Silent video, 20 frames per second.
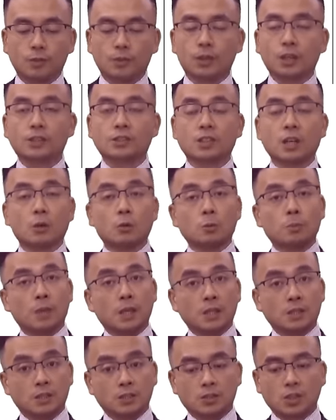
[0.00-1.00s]
Okay, so that will
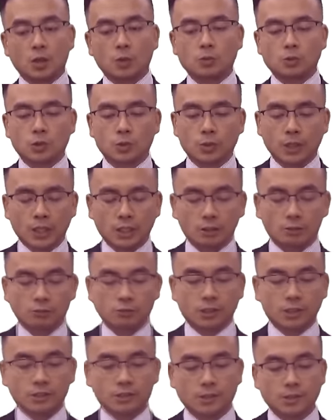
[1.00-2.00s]
be the total
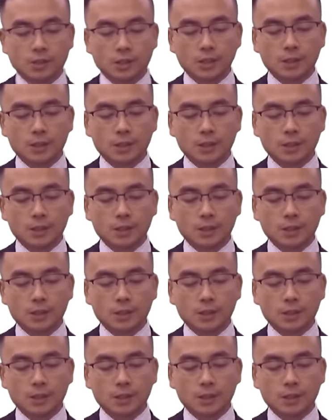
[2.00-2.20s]
increase